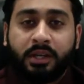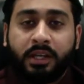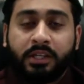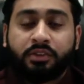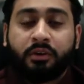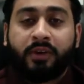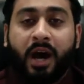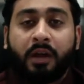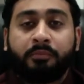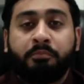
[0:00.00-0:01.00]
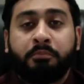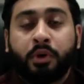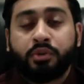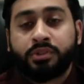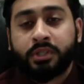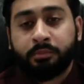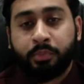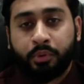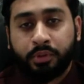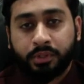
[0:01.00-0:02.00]
is of utmost
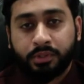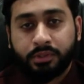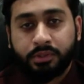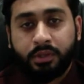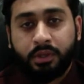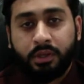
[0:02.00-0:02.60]
importance.